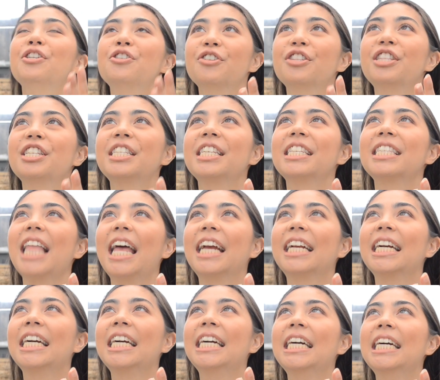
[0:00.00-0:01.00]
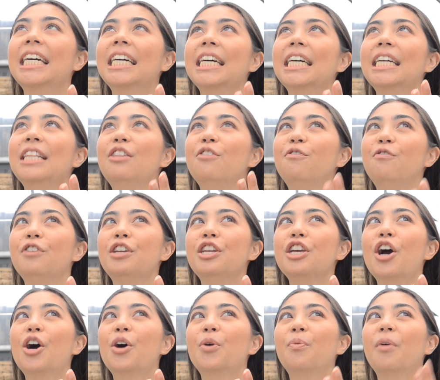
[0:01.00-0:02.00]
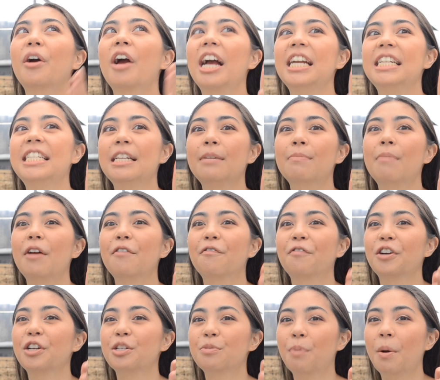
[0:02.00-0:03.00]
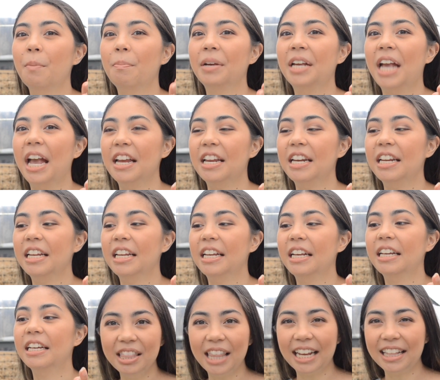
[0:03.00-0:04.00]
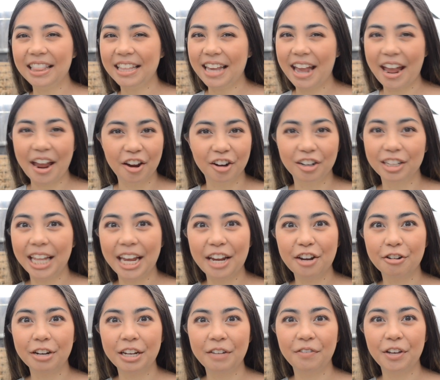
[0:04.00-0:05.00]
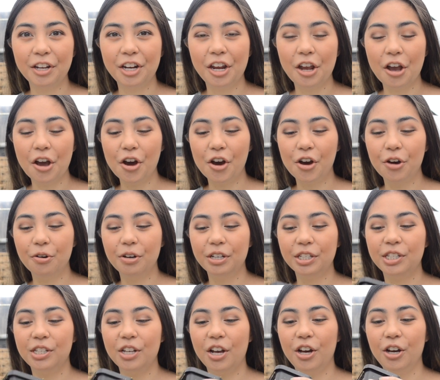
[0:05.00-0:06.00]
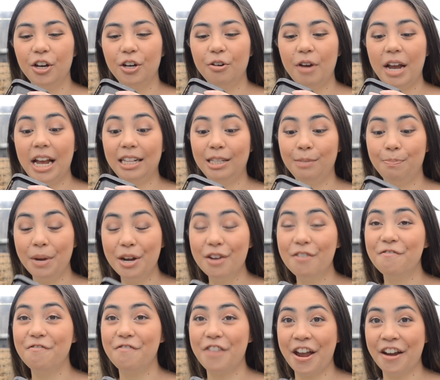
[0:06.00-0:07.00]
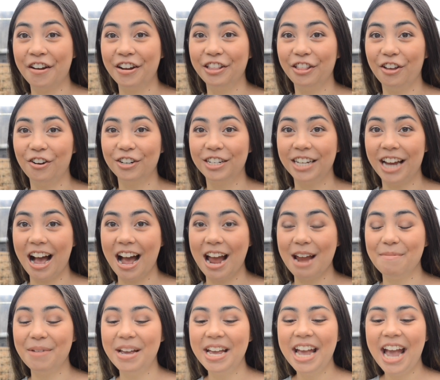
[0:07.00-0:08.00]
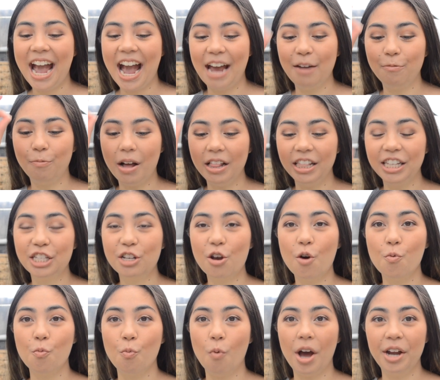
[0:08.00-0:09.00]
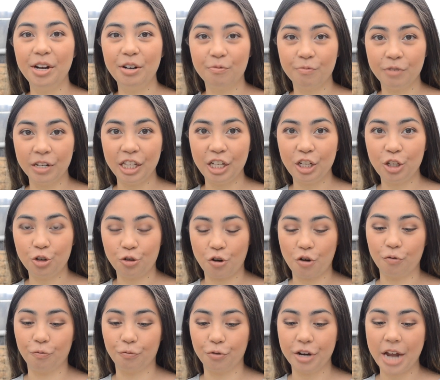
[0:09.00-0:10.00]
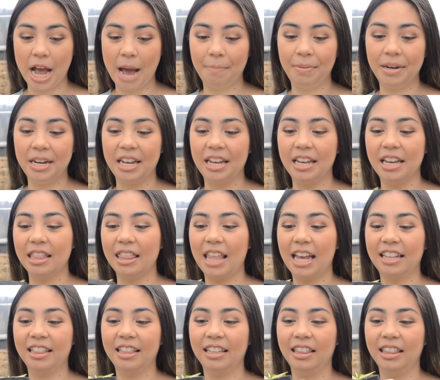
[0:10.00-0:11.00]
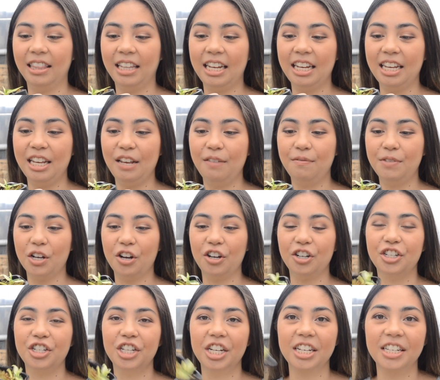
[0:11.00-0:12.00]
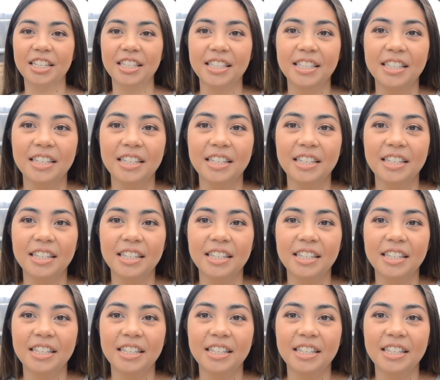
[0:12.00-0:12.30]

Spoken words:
sure this is like the video where I did my first propagating, like the air layering video. So it's been a very long time, and while it's got one really strong root happening, like the leaves are just